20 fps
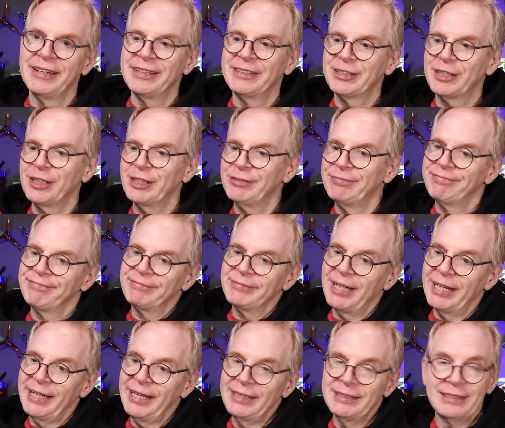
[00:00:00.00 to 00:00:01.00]
So
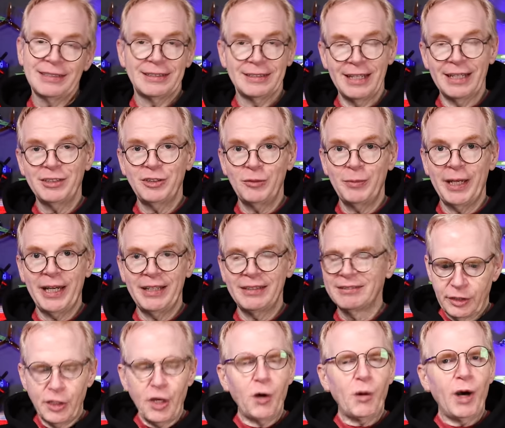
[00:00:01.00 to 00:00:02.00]
I guess it's not too bad.
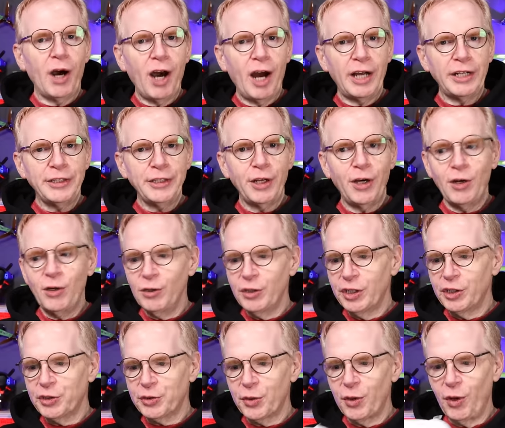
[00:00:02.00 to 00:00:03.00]
No audio
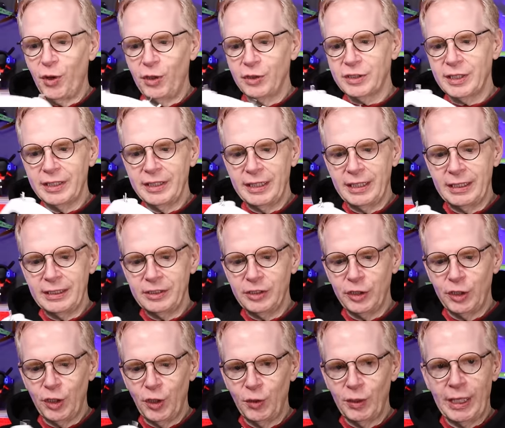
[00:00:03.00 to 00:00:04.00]
controls on this,
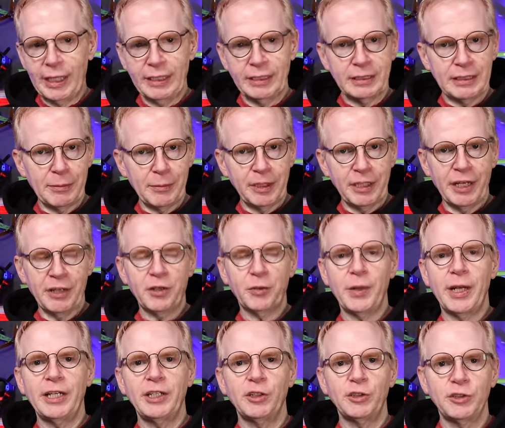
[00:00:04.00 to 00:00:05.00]
you know, like like some of the other
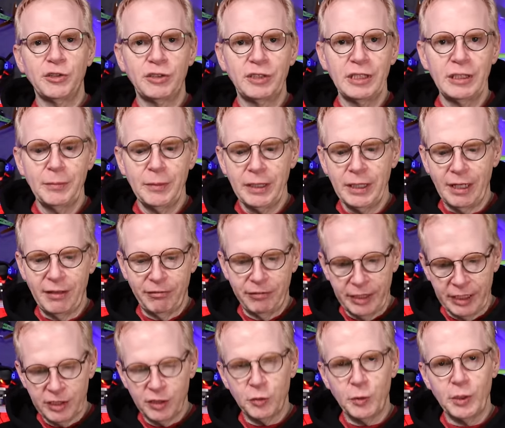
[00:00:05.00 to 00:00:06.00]
radios you see me, I
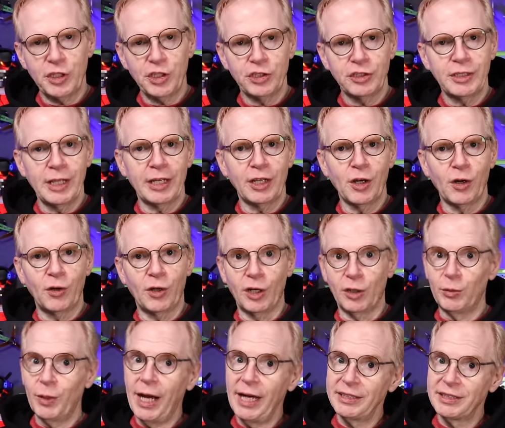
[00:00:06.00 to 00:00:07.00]
flick switches and they go
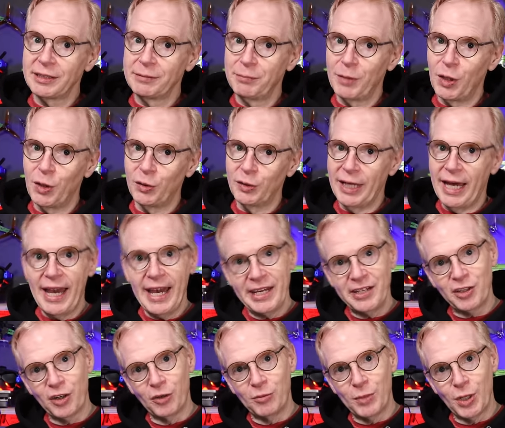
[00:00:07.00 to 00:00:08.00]
horizon mode,
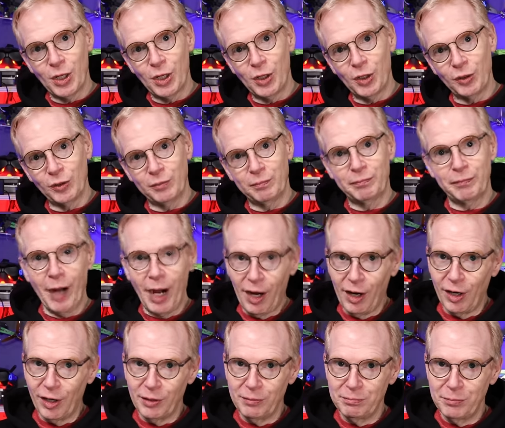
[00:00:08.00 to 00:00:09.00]
angle mode,
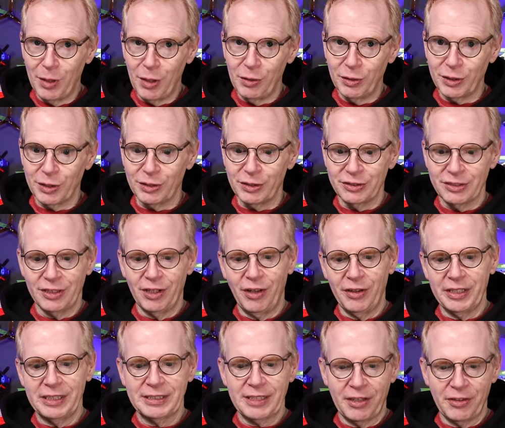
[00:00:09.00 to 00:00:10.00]
arm motors, and
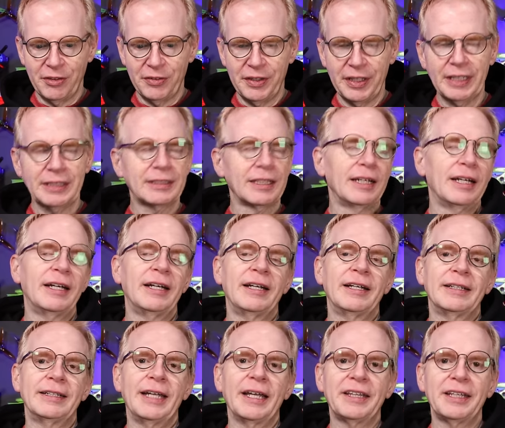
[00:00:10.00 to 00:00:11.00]
all these other things.
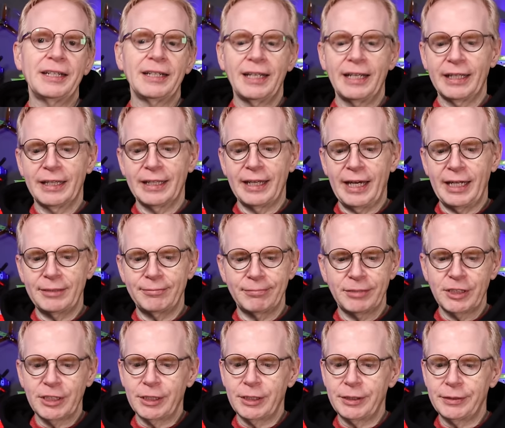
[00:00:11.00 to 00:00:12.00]
Nothing like that.
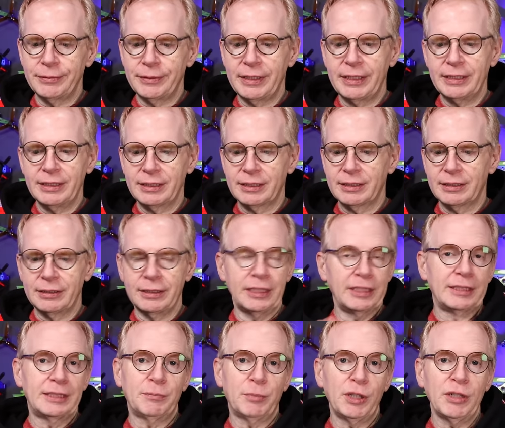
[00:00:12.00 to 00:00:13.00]
So it's,
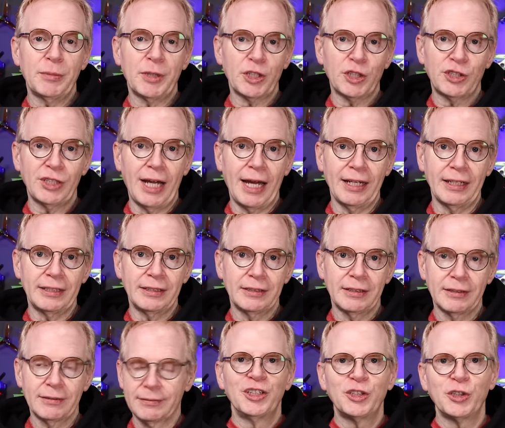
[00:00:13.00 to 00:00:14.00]
it's pretty much
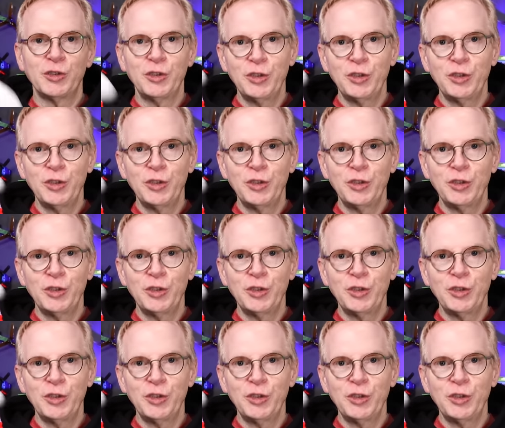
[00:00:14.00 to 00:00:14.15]
silent. So